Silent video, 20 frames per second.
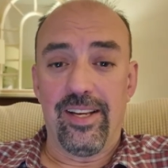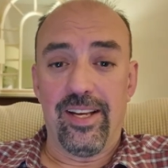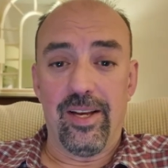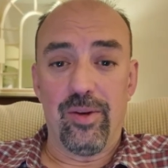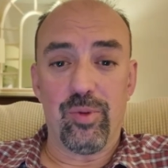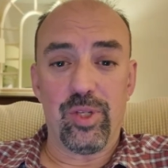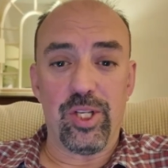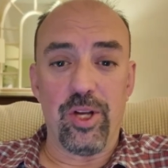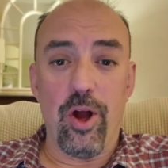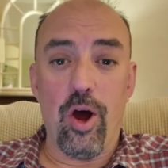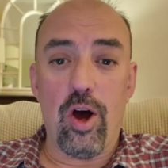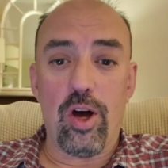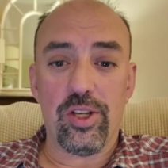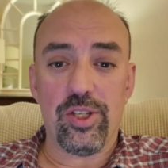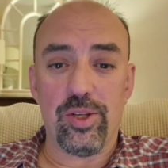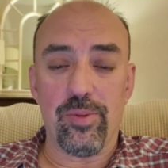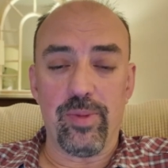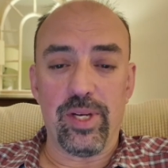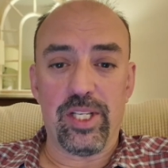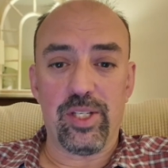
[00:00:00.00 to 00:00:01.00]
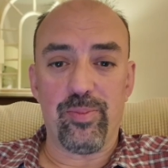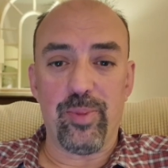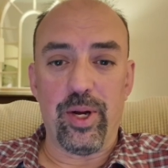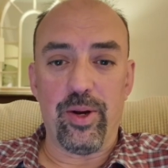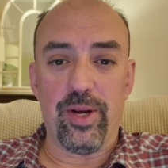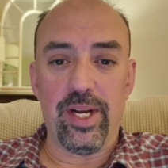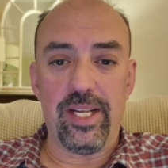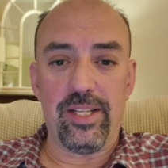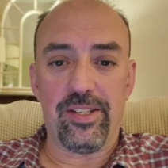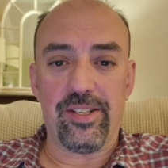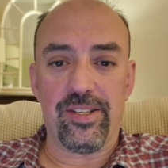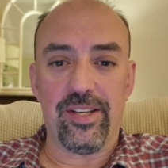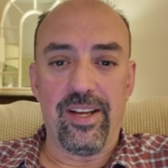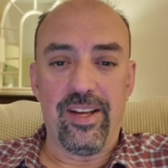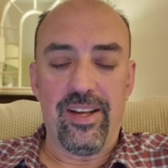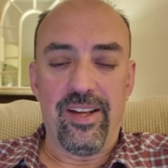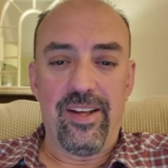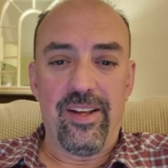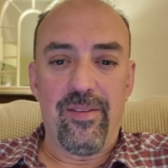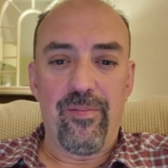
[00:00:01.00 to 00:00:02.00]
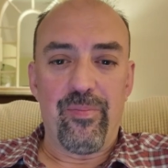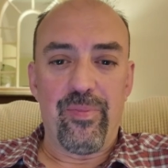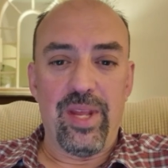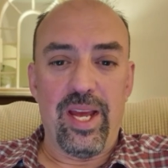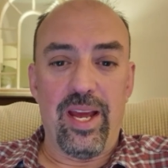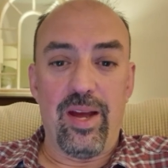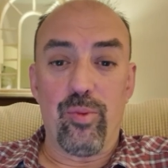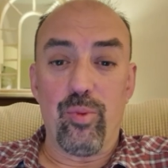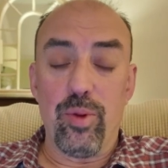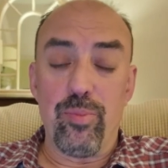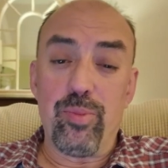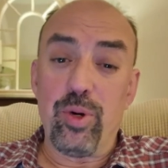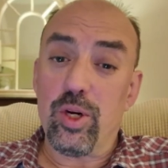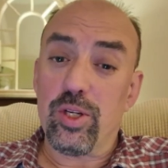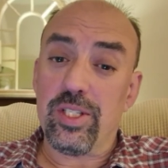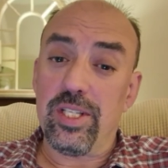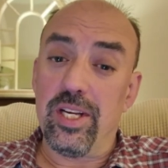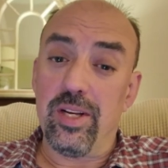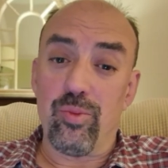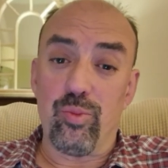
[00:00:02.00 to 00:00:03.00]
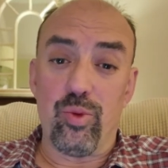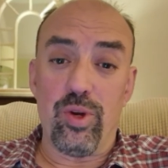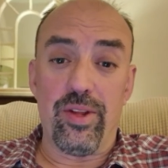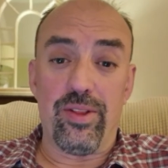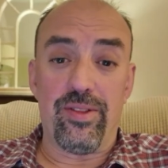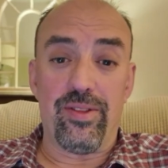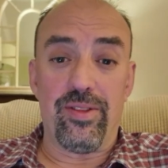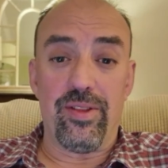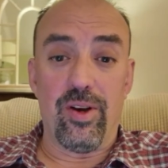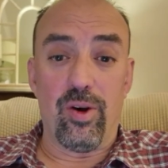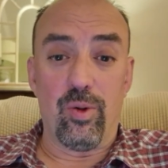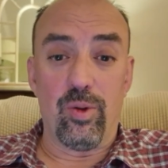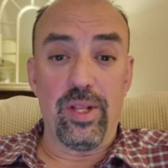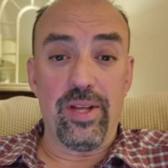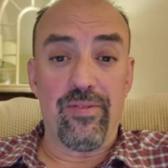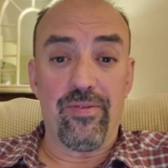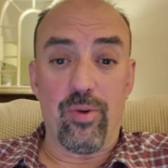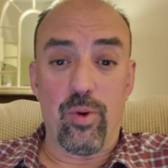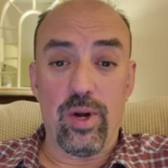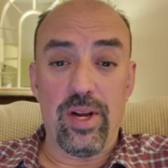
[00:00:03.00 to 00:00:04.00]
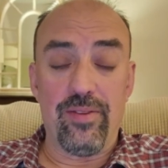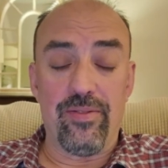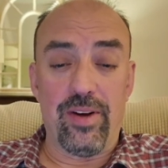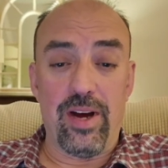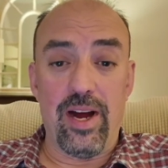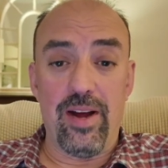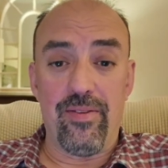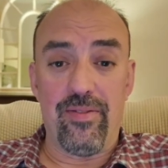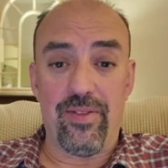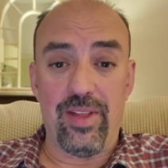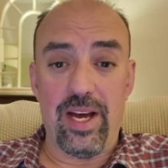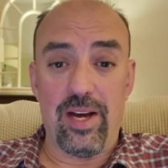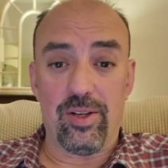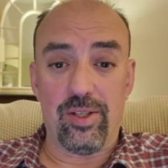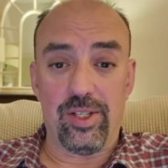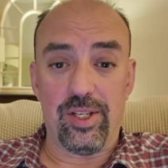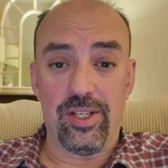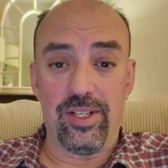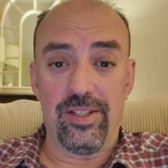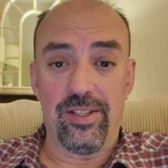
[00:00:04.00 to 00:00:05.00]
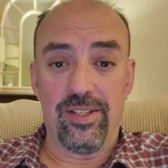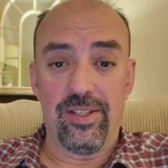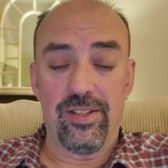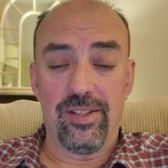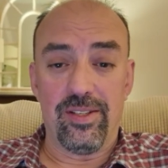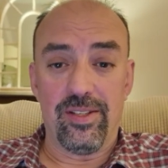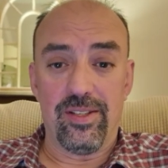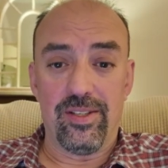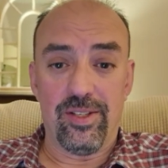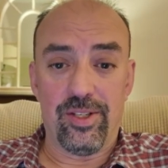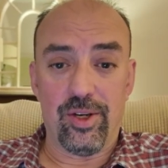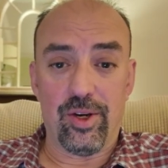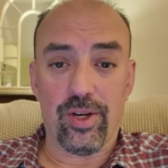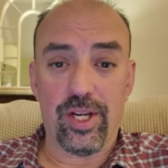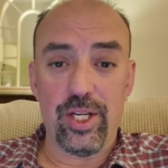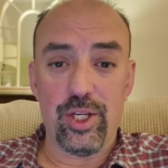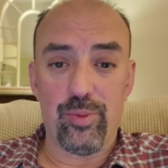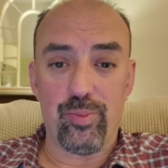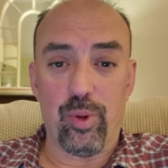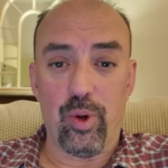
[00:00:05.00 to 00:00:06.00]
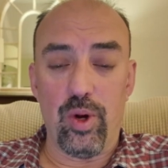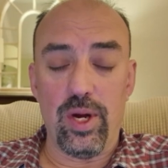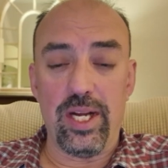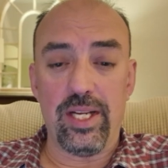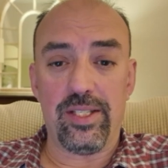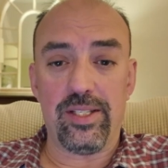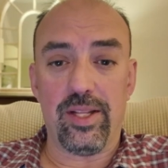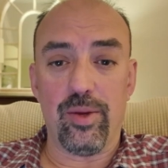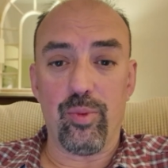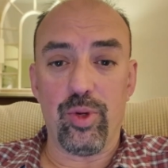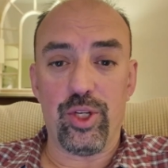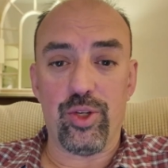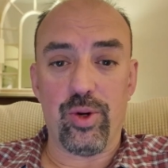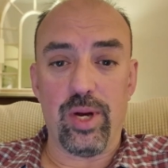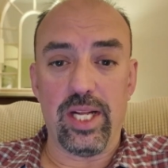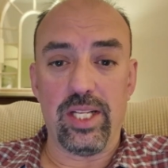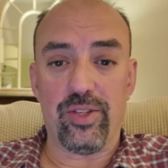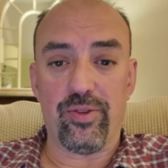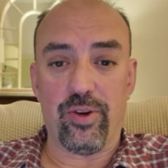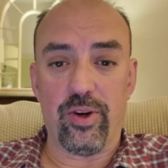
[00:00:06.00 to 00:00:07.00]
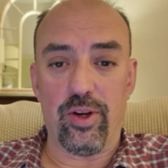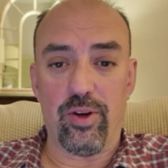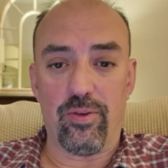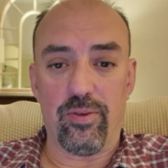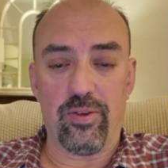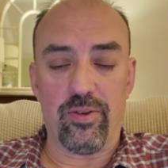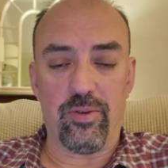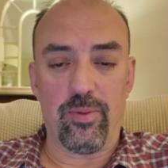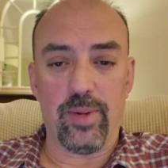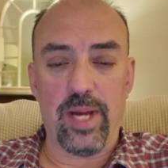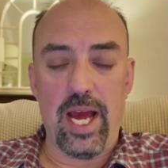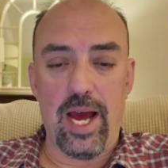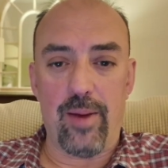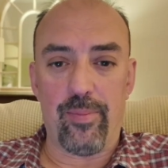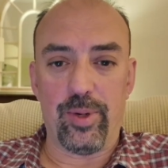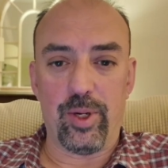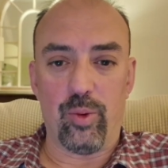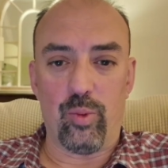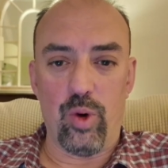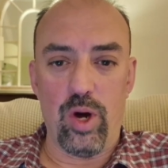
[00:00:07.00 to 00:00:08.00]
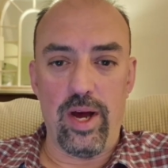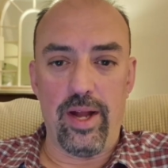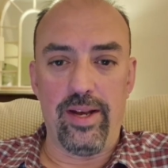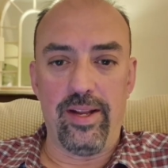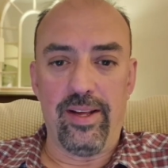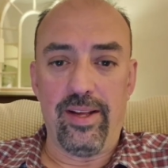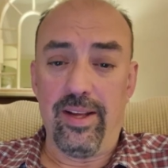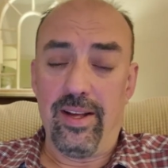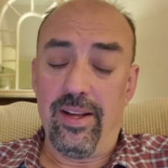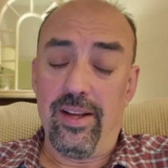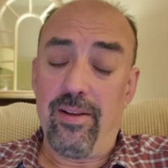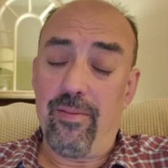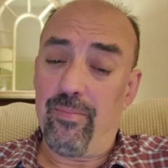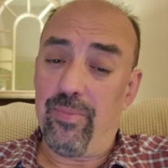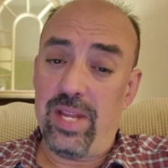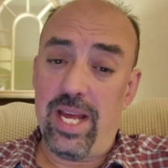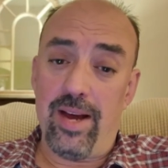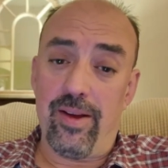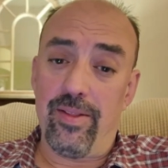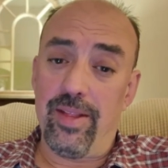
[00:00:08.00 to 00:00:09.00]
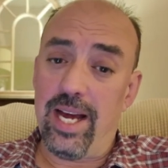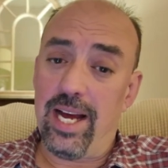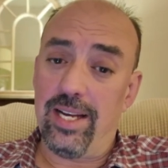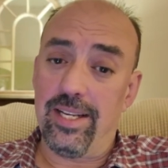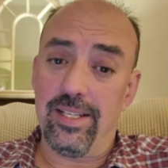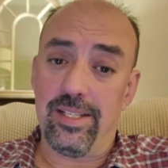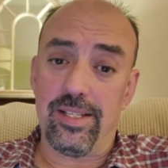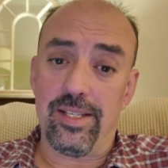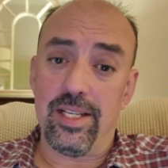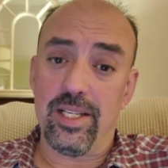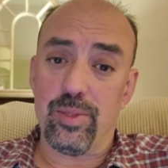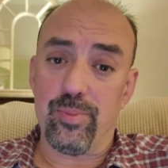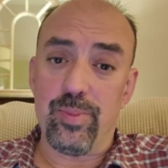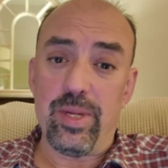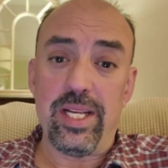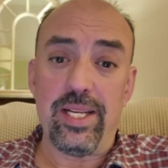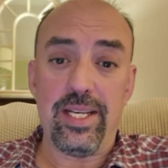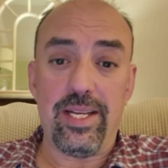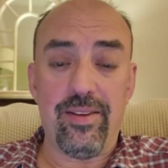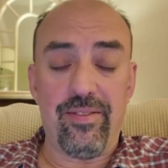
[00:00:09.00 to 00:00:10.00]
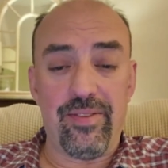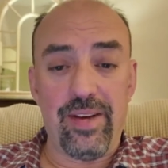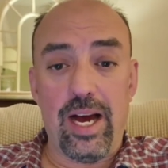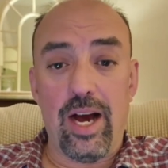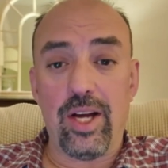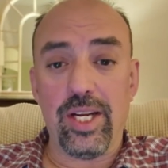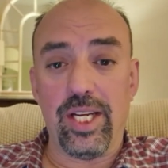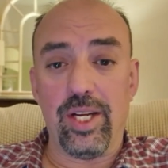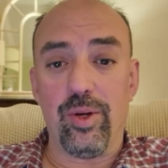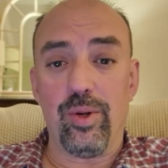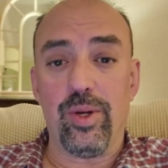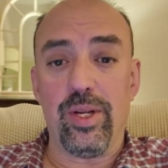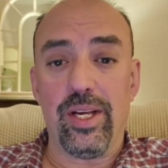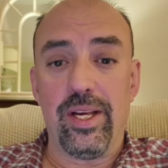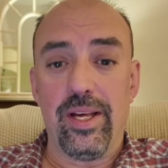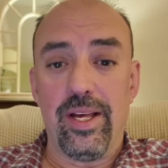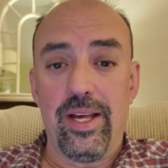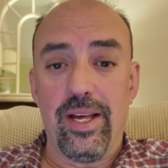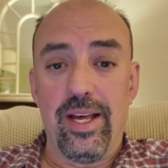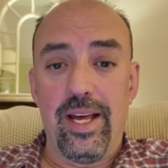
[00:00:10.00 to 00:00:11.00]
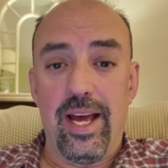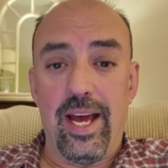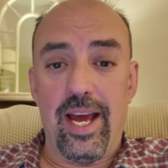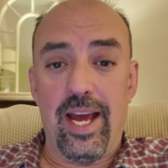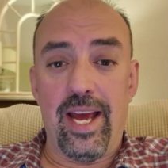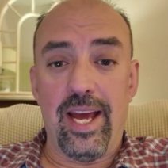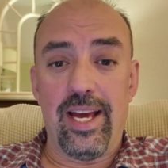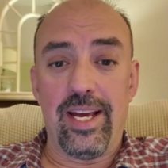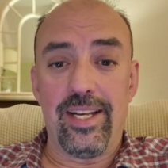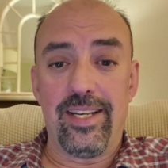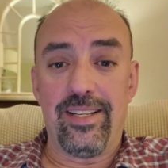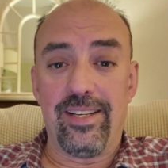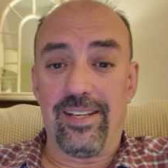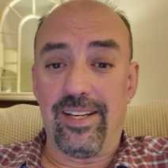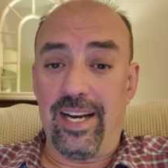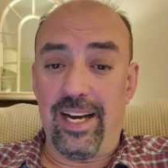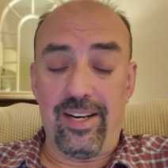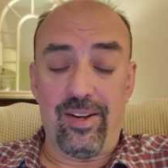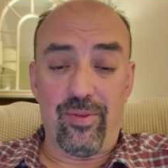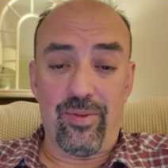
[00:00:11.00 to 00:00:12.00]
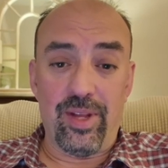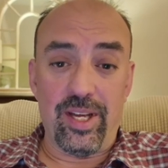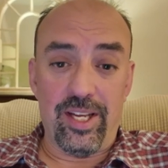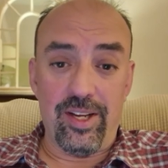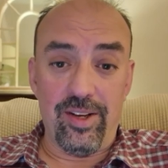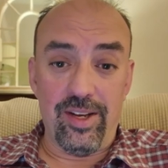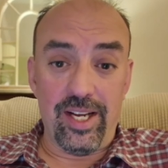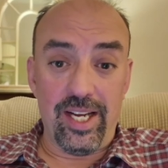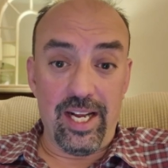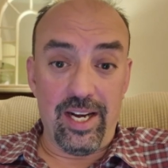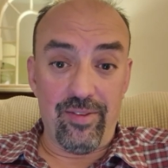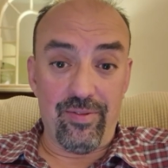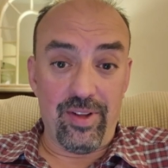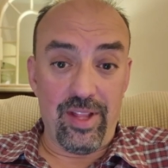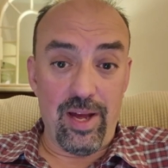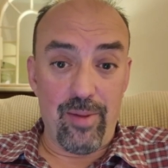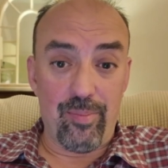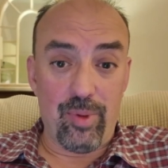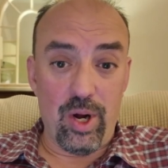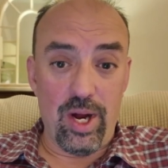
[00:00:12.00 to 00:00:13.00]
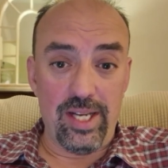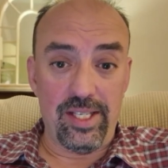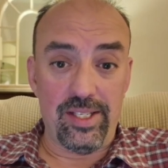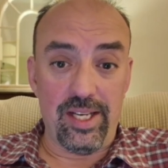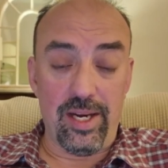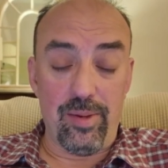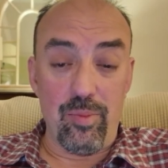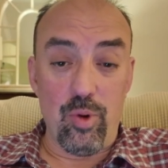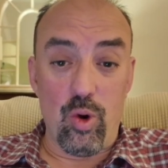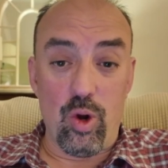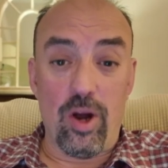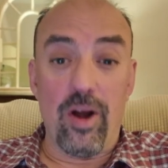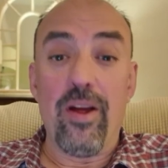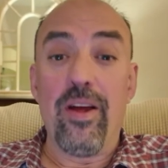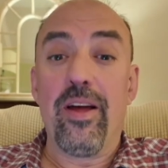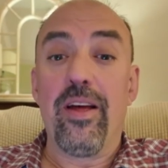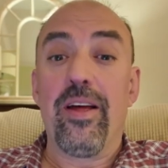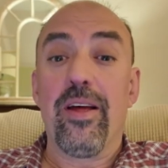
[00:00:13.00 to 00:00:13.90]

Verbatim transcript: It was an awesome experience and we booked it with only 45,000 Turkish points that we transferred over from Capital One. Now that has since been devalued and I don't think you can get it for that price anymore.